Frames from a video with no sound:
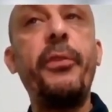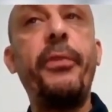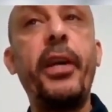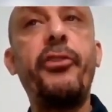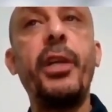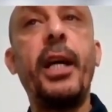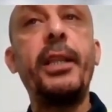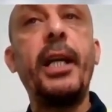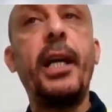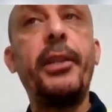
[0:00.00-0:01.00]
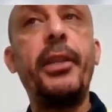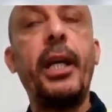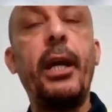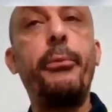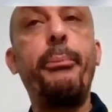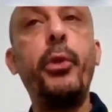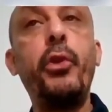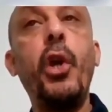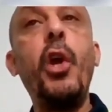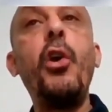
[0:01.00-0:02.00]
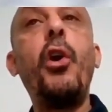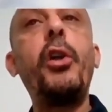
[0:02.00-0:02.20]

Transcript: ejection fraction and the cardiac output,